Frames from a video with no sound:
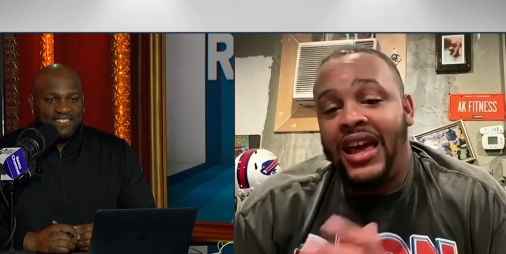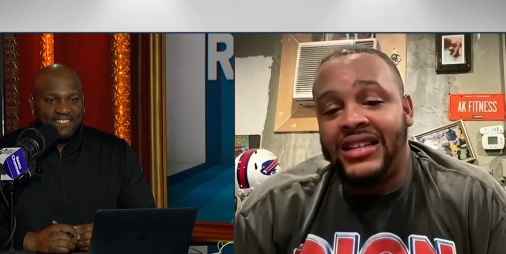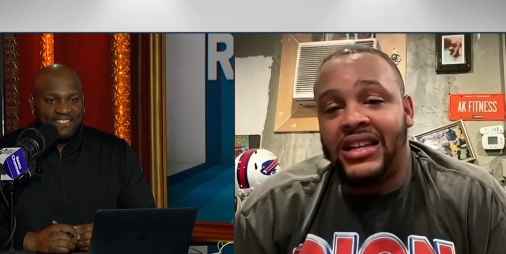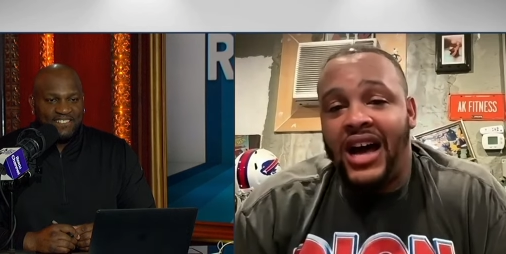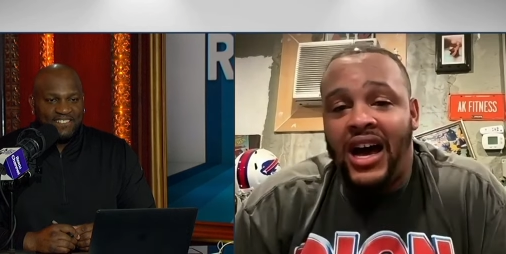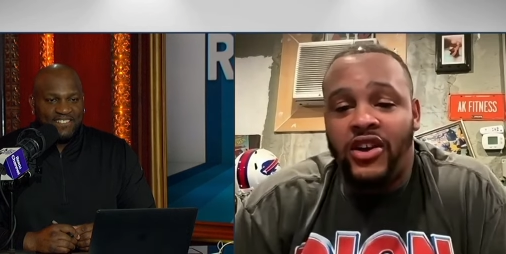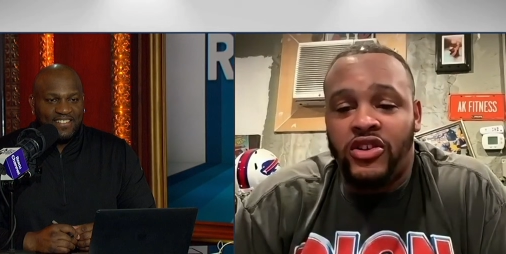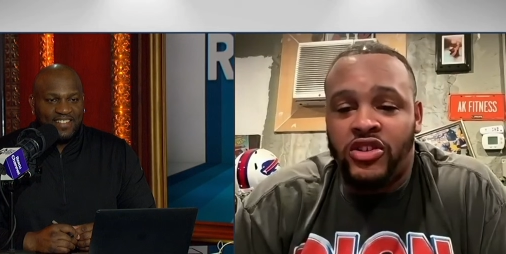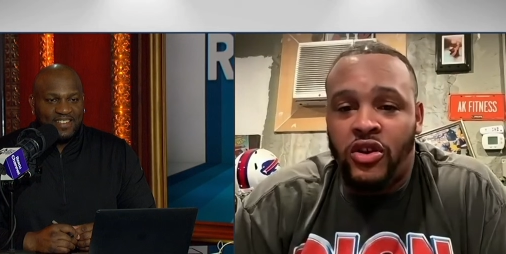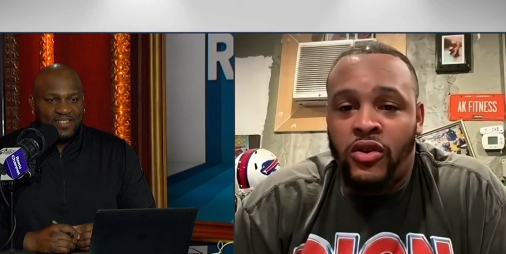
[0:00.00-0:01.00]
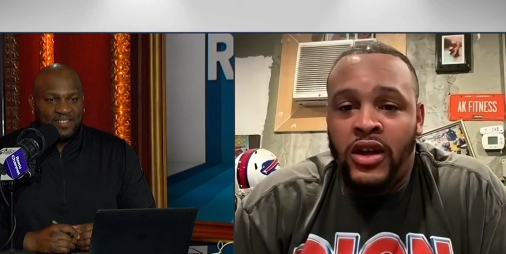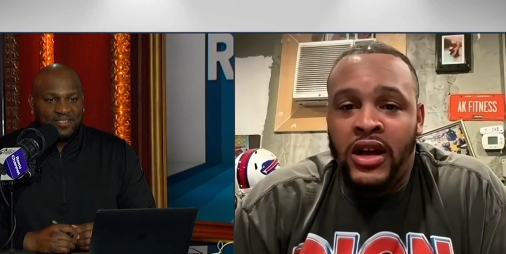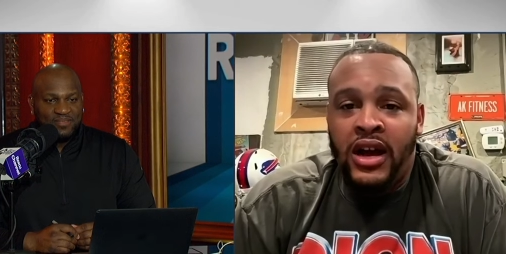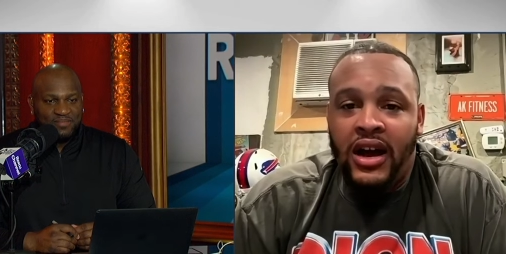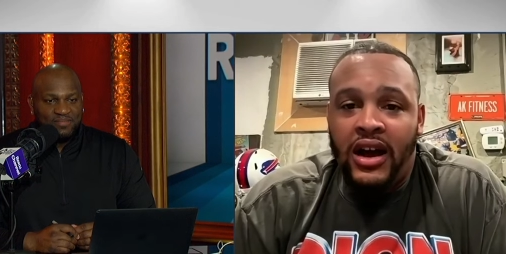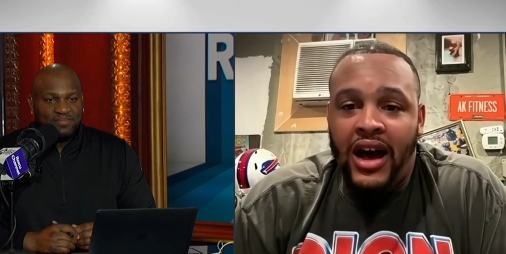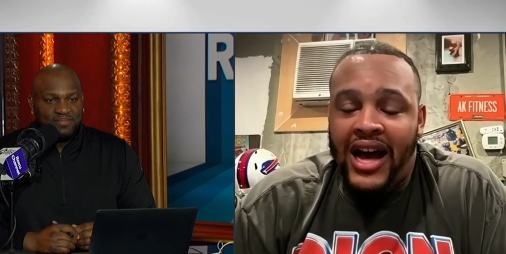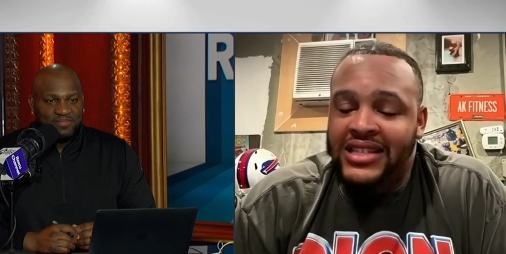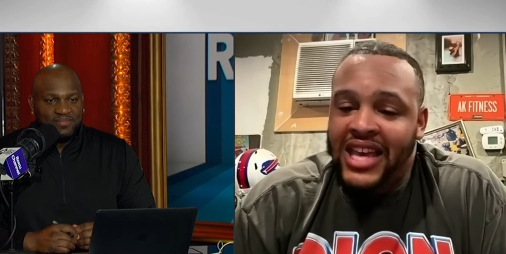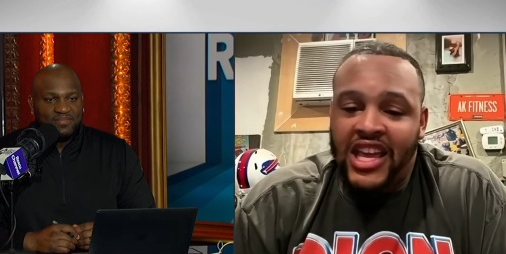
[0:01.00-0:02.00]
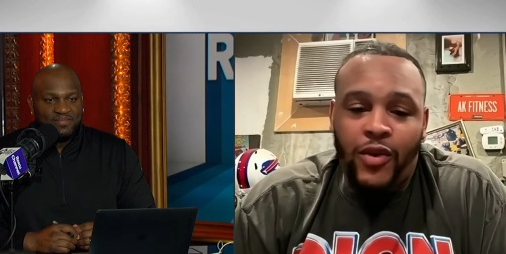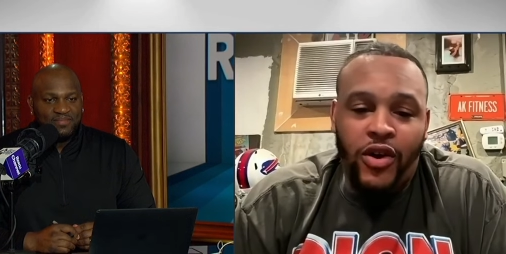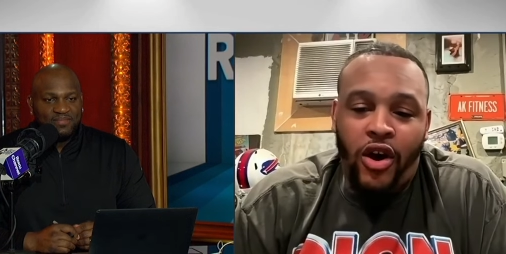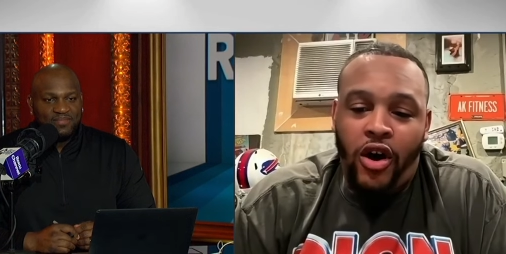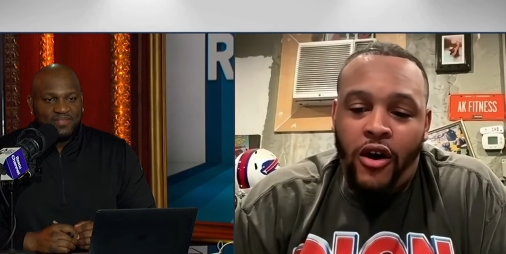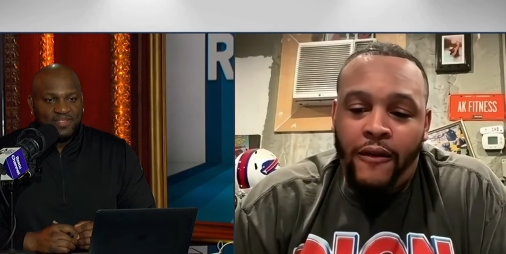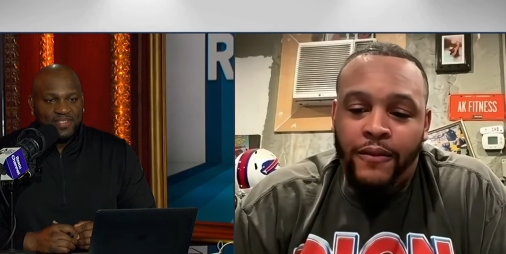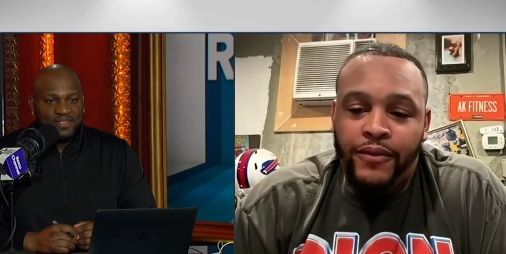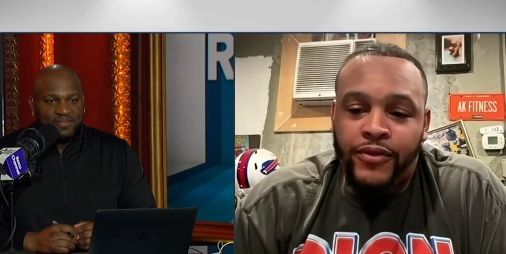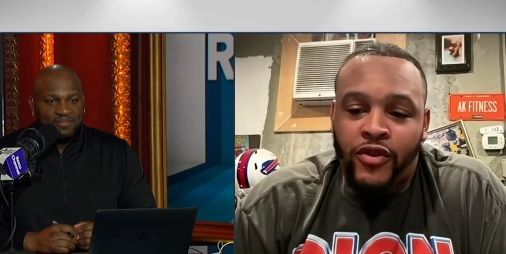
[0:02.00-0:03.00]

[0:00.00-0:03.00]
Speaker 1: It's an honor. So uh, I take it with all